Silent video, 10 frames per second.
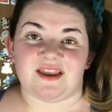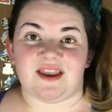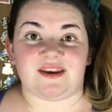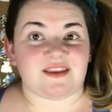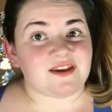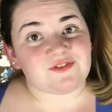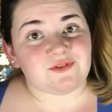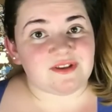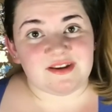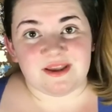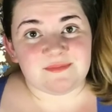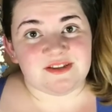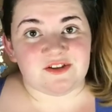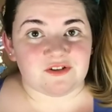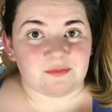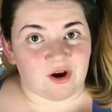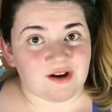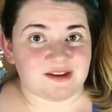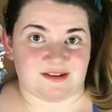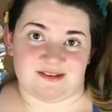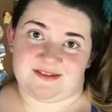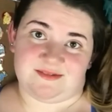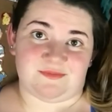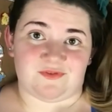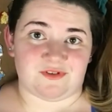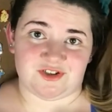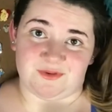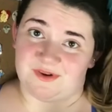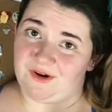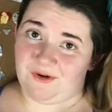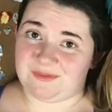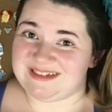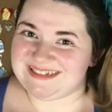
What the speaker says: and guess who didn't empty her pockets before she went home?